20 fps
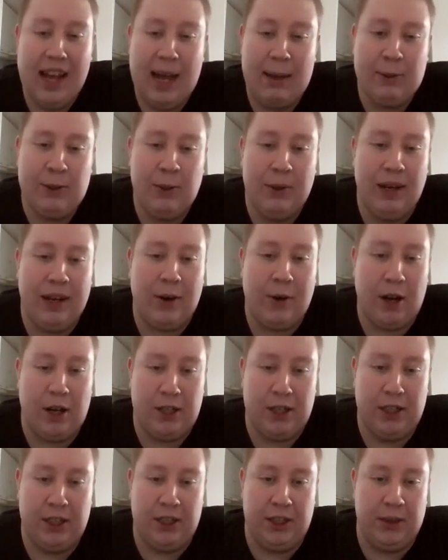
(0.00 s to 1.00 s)
absolutely
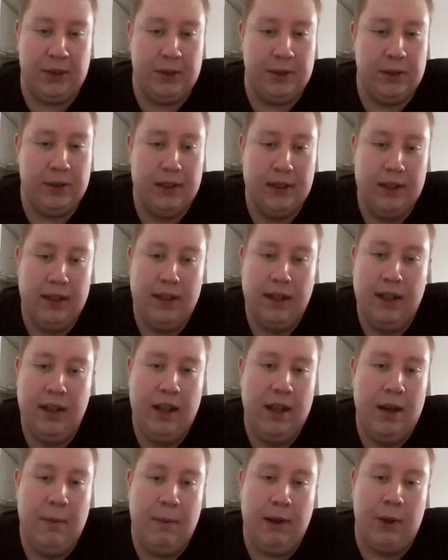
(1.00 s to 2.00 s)
crushes you.
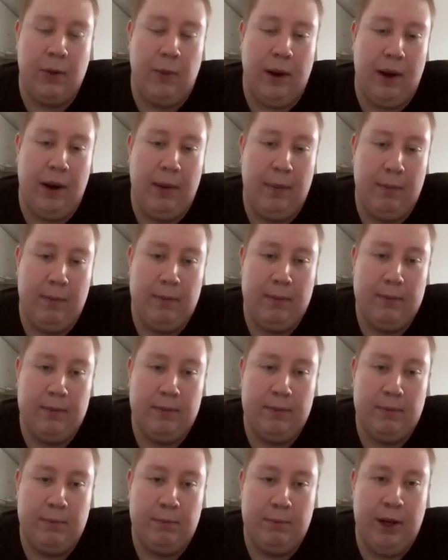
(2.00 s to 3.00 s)
But a very
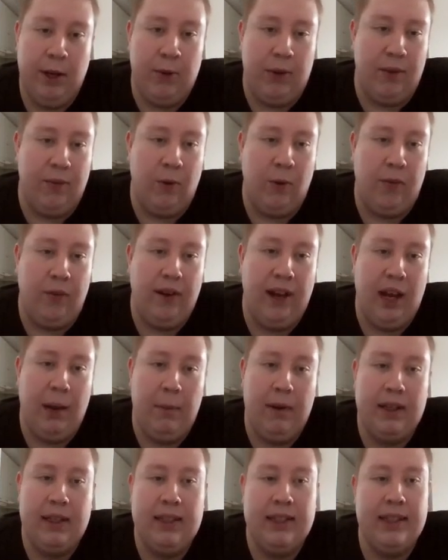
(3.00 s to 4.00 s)
beautiful
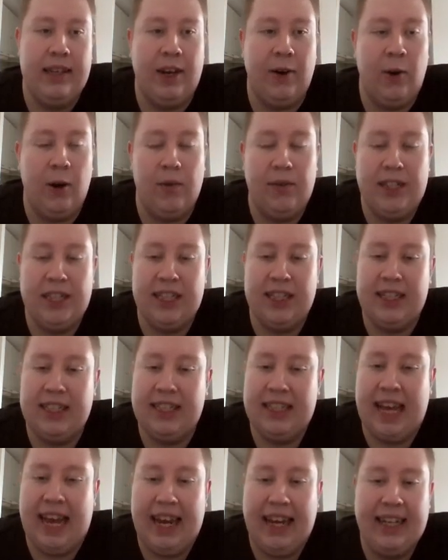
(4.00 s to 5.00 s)
film in all of its
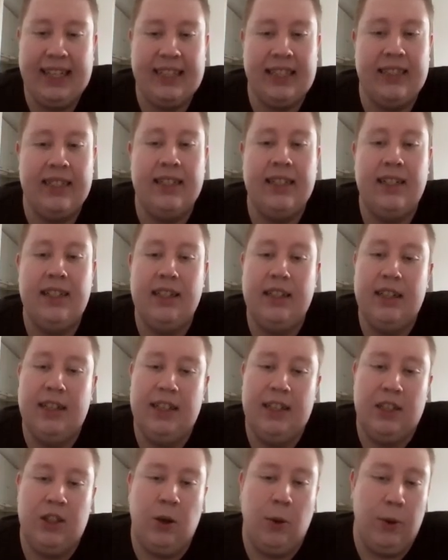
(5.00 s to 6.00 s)
sadness.
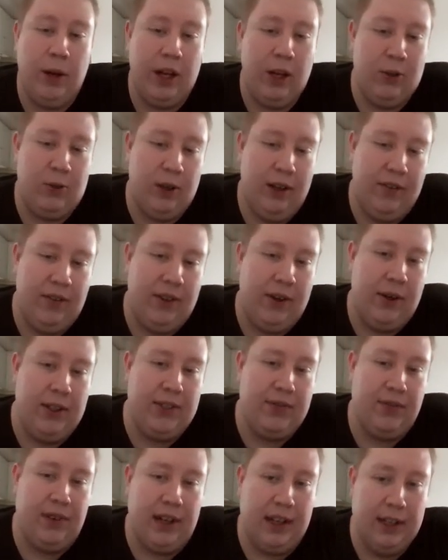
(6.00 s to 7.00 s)
Tokyo Drifter
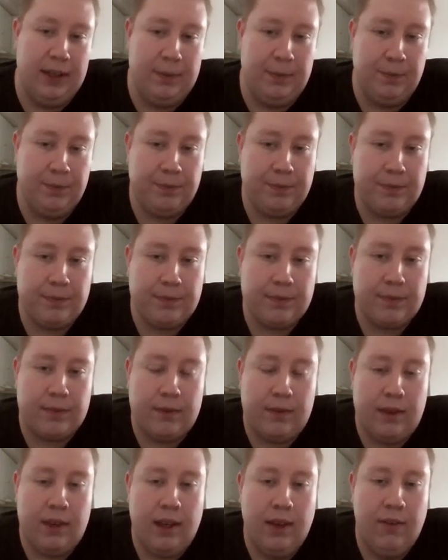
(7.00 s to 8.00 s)
is fun
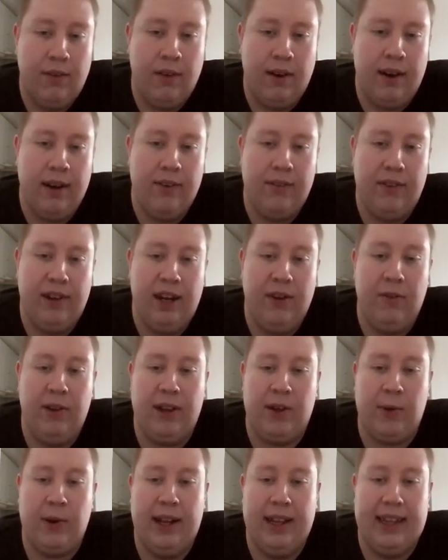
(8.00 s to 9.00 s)
film
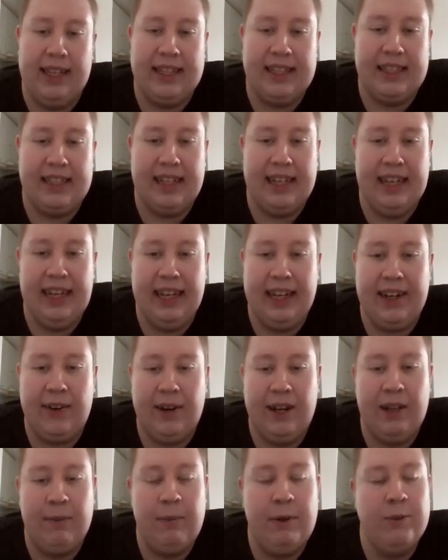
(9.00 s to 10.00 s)
with great aesthetic,
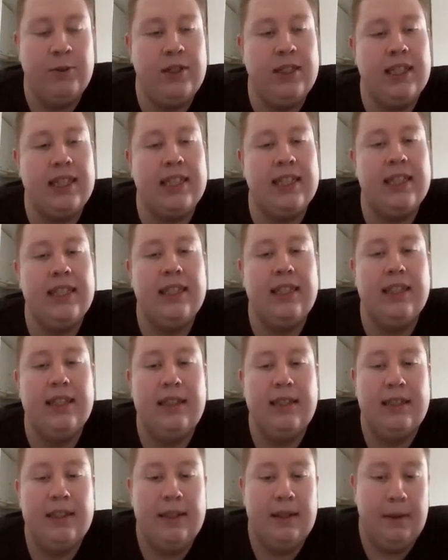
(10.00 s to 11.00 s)
great music.
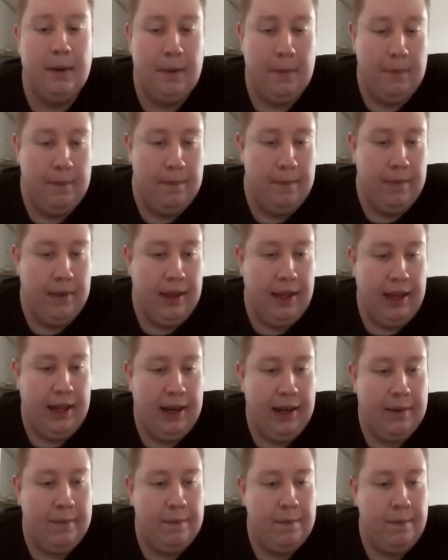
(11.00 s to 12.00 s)

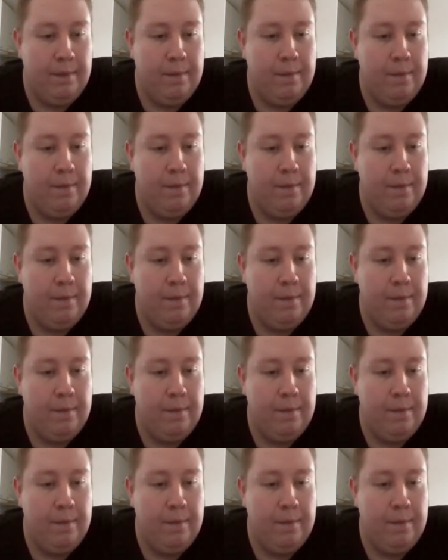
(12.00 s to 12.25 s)
Yeah.